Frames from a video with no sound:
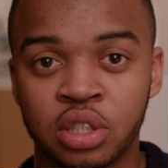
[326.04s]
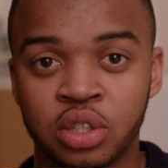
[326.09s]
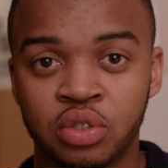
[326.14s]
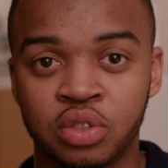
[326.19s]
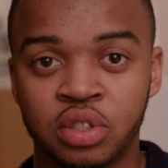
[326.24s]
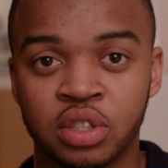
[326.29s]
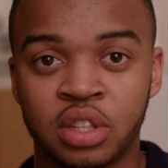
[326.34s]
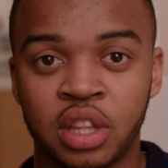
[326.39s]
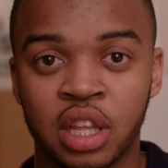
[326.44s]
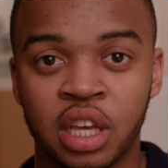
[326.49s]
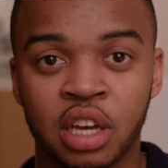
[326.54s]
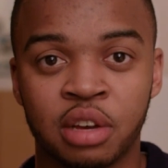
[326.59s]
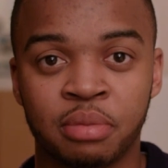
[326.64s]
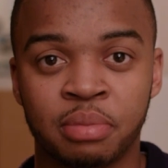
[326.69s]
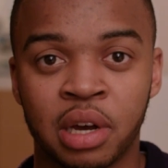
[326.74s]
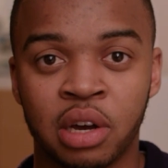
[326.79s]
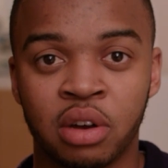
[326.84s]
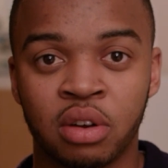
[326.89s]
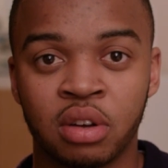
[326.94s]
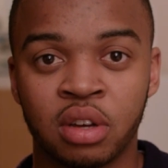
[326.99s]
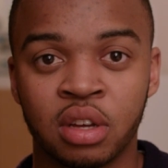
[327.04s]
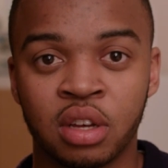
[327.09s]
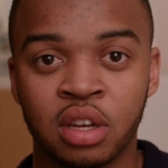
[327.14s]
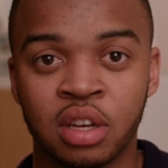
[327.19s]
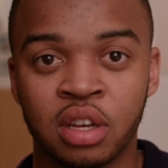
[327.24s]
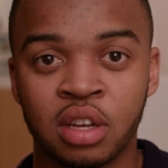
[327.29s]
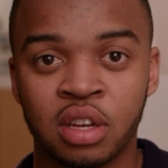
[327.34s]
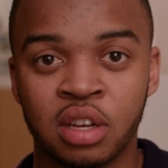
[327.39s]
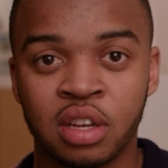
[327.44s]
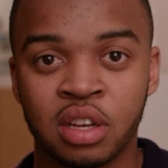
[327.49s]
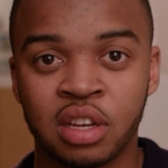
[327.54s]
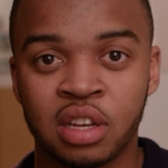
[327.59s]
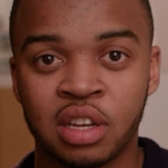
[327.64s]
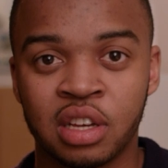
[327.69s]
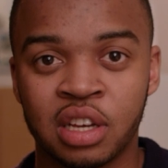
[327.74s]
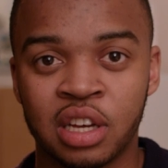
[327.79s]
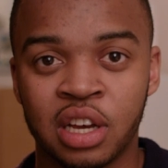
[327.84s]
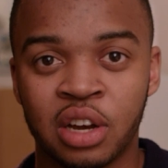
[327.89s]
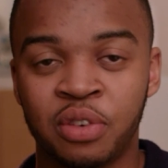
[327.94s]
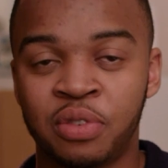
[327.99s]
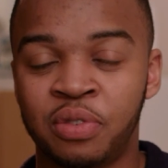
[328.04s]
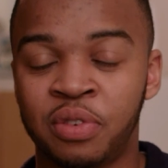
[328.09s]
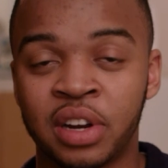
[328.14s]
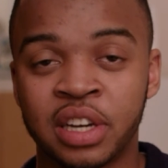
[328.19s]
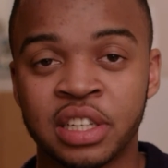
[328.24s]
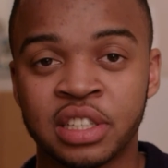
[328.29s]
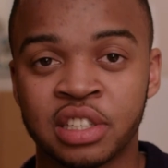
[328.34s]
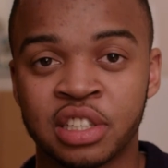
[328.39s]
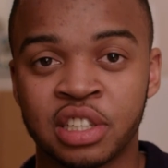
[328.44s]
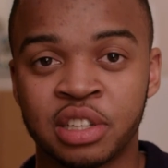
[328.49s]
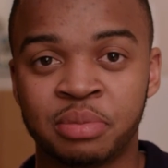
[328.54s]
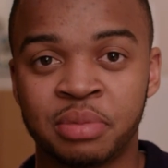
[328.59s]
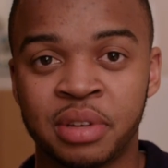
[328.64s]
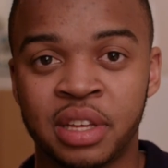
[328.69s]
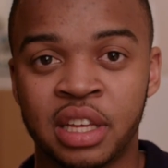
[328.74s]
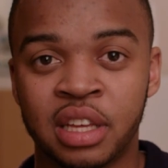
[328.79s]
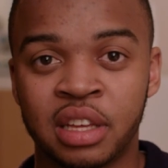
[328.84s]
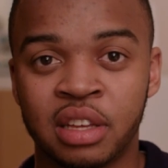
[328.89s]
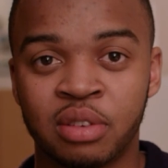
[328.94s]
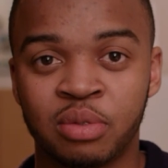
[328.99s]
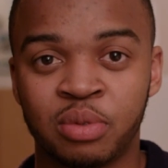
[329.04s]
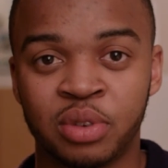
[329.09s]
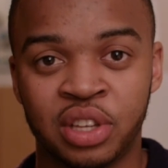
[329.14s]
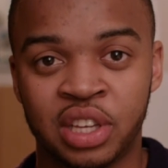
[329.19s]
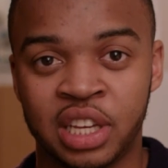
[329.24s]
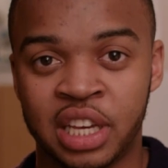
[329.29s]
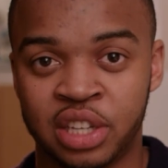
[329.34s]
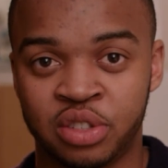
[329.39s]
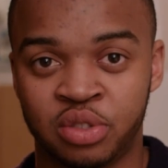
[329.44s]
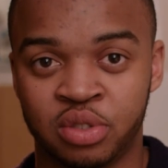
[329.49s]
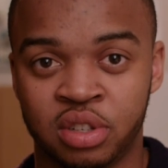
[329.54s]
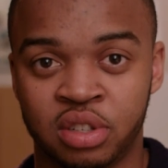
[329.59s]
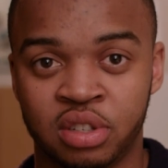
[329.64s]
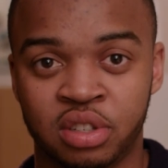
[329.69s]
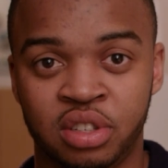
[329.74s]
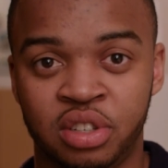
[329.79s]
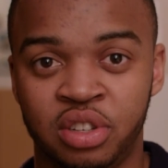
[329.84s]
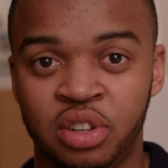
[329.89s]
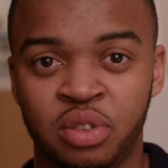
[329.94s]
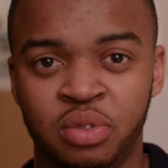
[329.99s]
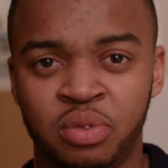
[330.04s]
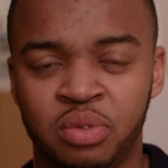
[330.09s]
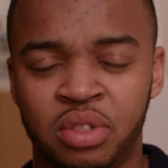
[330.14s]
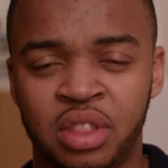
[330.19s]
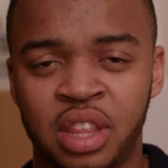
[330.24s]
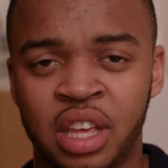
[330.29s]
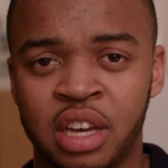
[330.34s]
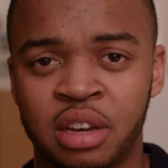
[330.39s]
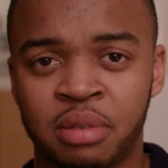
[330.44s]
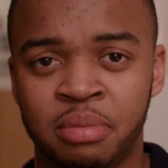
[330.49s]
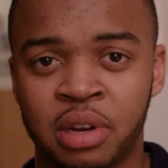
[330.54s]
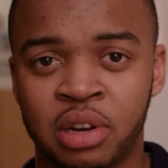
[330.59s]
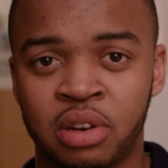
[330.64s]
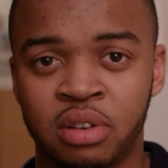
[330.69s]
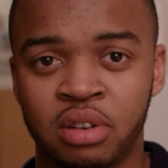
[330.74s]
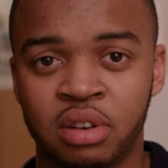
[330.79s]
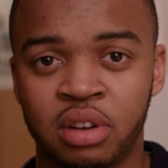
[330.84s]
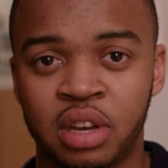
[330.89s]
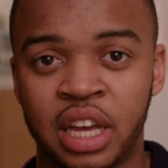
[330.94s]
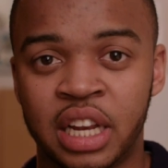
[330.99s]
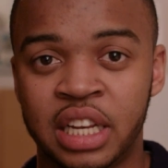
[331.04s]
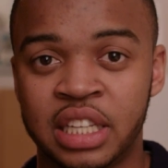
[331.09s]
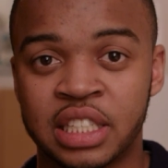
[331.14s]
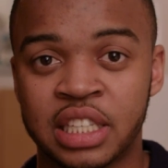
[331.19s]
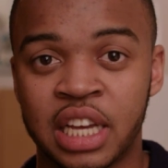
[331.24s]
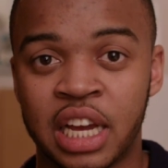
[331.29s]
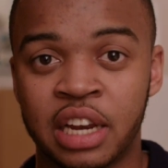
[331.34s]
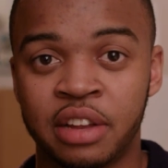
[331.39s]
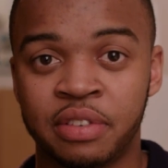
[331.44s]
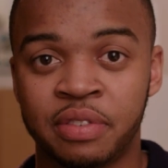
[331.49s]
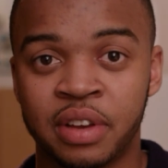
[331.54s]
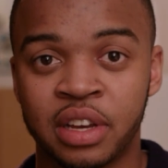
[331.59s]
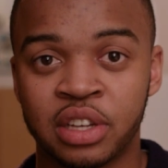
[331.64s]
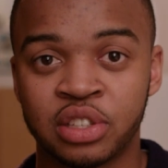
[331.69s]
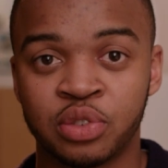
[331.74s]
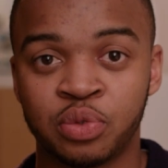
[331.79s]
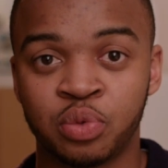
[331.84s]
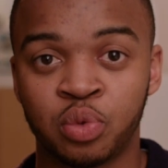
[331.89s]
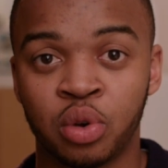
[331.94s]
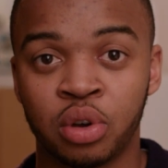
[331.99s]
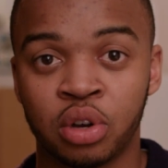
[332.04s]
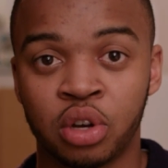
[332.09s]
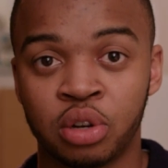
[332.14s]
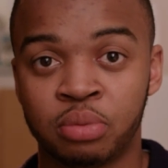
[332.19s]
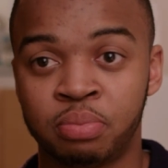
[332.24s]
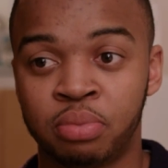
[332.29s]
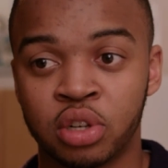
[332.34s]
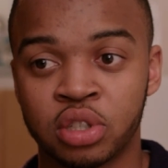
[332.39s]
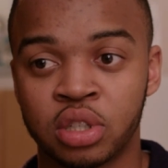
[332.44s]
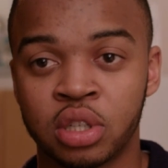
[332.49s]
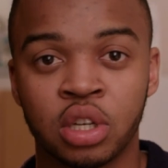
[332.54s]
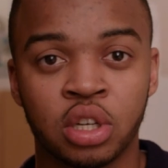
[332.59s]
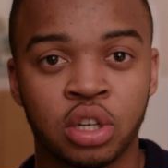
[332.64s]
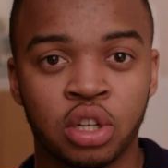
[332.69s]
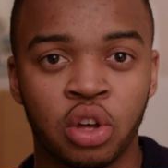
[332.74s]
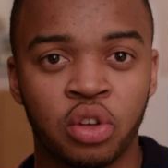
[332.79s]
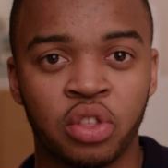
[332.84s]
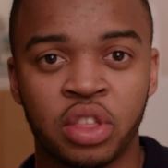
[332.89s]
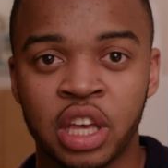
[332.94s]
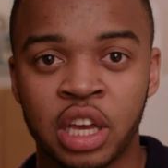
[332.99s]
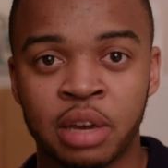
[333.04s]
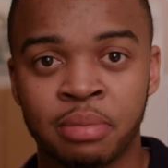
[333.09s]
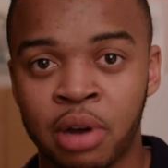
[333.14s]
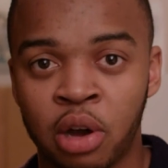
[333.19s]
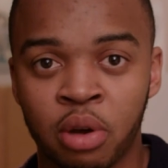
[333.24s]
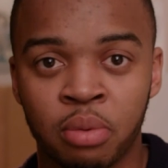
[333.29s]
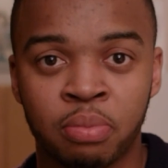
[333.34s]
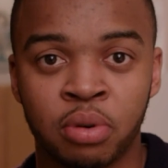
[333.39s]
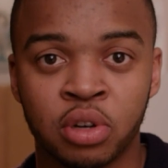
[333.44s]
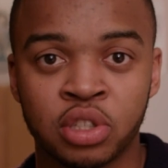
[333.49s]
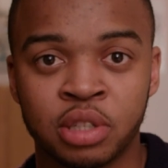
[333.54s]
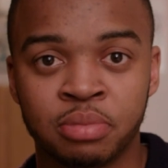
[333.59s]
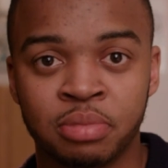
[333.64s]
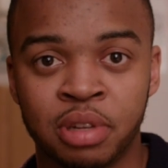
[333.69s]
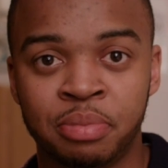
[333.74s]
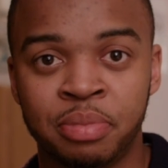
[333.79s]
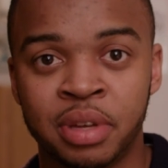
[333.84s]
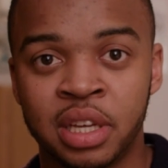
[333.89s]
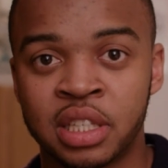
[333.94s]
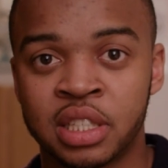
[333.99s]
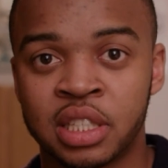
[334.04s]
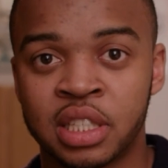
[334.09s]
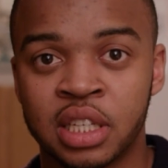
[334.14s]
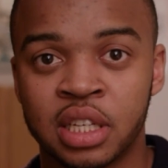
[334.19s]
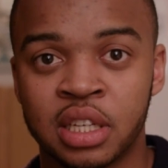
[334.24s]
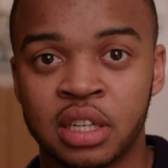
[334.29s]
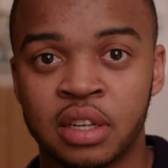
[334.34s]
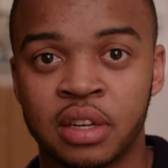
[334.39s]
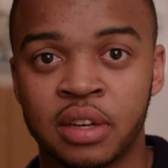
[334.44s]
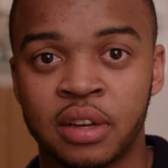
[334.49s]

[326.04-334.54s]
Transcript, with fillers: You just think about how fun it's going to be when you get drunk. You don't think about any side effects of what could possibly... You don't think about possibly being sick.